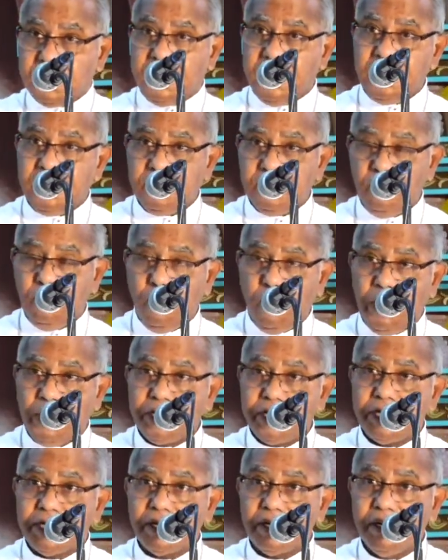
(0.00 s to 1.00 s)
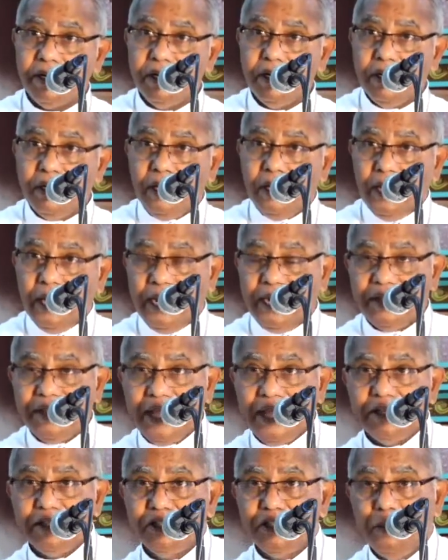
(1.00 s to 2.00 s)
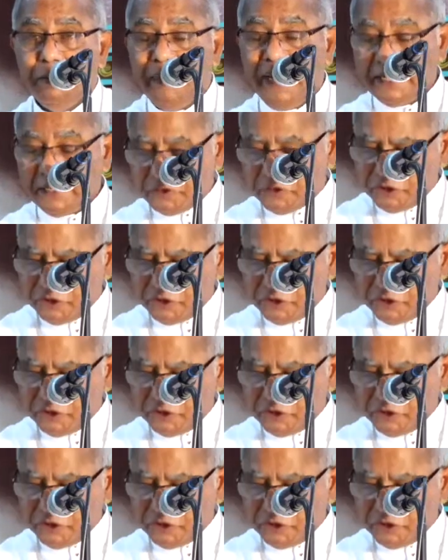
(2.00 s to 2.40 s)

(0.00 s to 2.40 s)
get water. And then she met